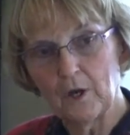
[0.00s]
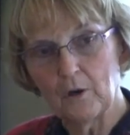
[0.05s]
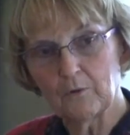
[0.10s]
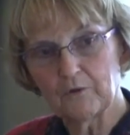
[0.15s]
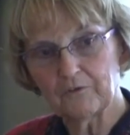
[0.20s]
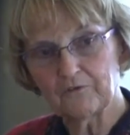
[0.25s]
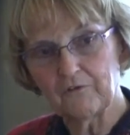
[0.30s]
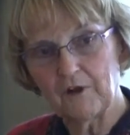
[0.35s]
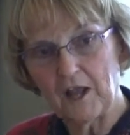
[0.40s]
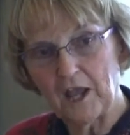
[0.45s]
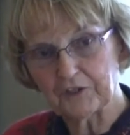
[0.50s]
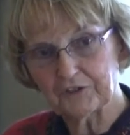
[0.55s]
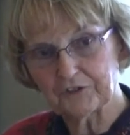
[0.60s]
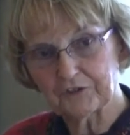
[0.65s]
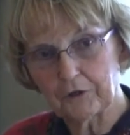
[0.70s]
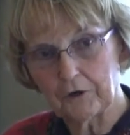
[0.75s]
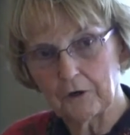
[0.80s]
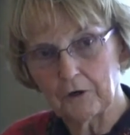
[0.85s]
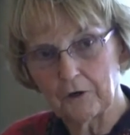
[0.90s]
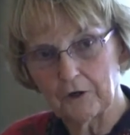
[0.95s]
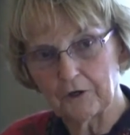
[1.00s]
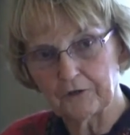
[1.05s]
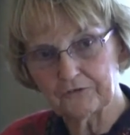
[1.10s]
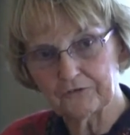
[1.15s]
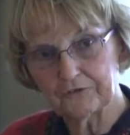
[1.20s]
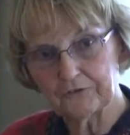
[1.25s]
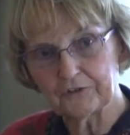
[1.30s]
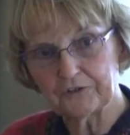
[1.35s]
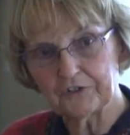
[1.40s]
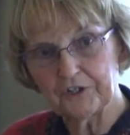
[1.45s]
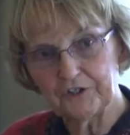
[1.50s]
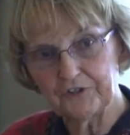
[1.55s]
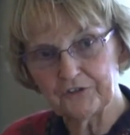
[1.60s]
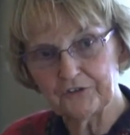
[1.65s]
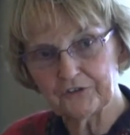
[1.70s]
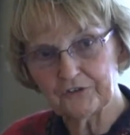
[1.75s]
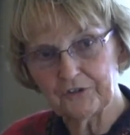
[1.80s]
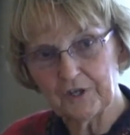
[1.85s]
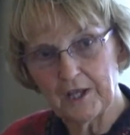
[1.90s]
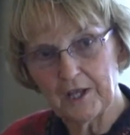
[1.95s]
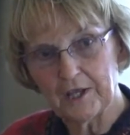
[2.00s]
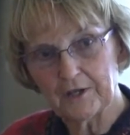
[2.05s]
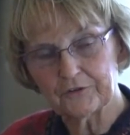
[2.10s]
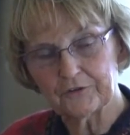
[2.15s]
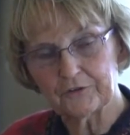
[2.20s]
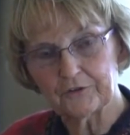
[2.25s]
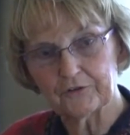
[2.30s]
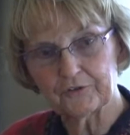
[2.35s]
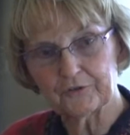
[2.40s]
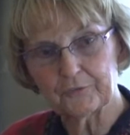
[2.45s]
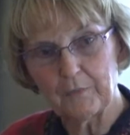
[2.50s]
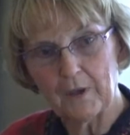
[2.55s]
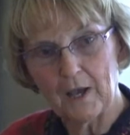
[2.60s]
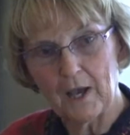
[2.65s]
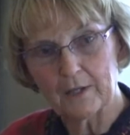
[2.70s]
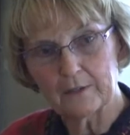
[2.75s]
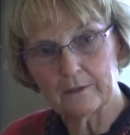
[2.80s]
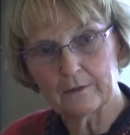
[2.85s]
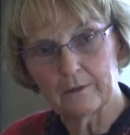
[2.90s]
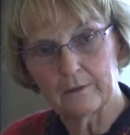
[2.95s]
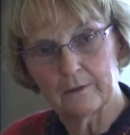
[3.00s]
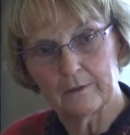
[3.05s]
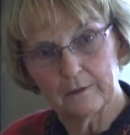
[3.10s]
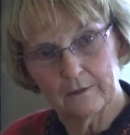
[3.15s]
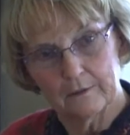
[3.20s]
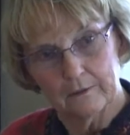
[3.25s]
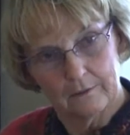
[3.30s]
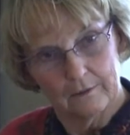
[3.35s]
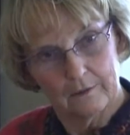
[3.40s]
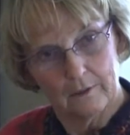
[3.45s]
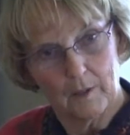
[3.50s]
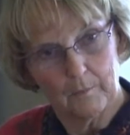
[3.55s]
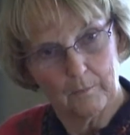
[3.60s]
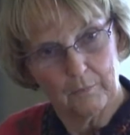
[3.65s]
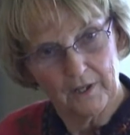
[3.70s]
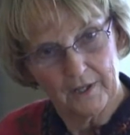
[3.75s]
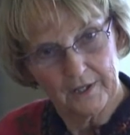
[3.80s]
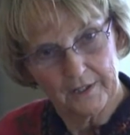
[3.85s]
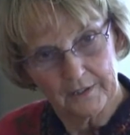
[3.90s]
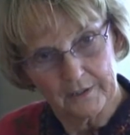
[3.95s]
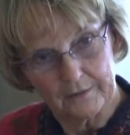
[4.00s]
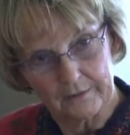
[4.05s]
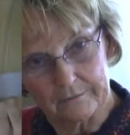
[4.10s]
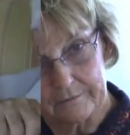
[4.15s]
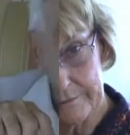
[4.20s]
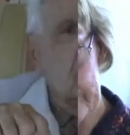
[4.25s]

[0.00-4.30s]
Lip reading: with flashcards to teach us how to spot a plane.